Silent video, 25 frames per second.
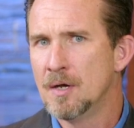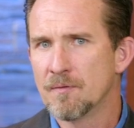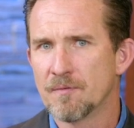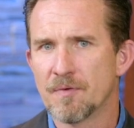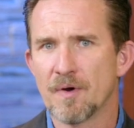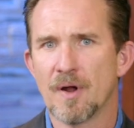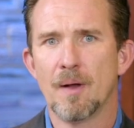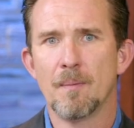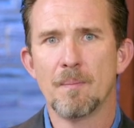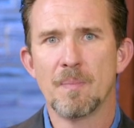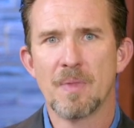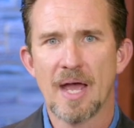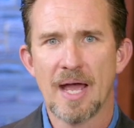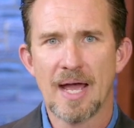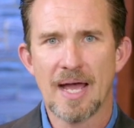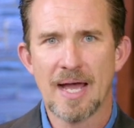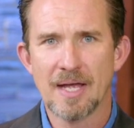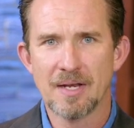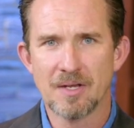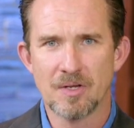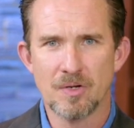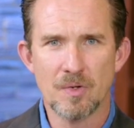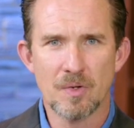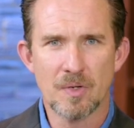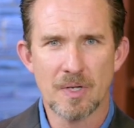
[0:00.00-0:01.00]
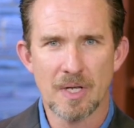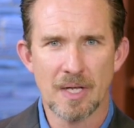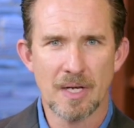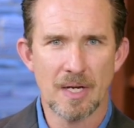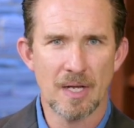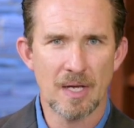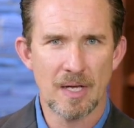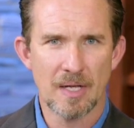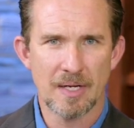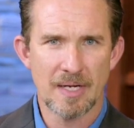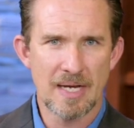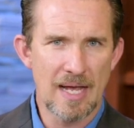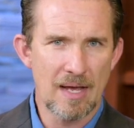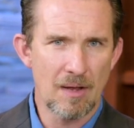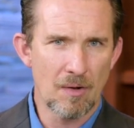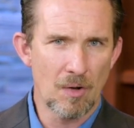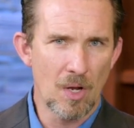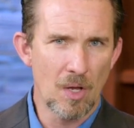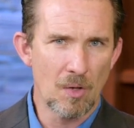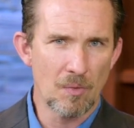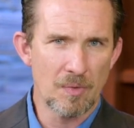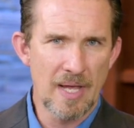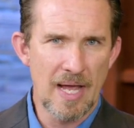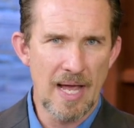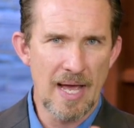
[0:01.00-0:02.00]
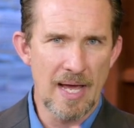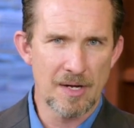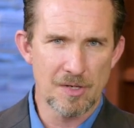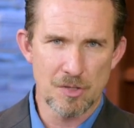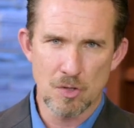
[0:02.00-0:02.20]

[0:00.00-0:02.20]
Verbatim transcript: From that, you can uh, download that.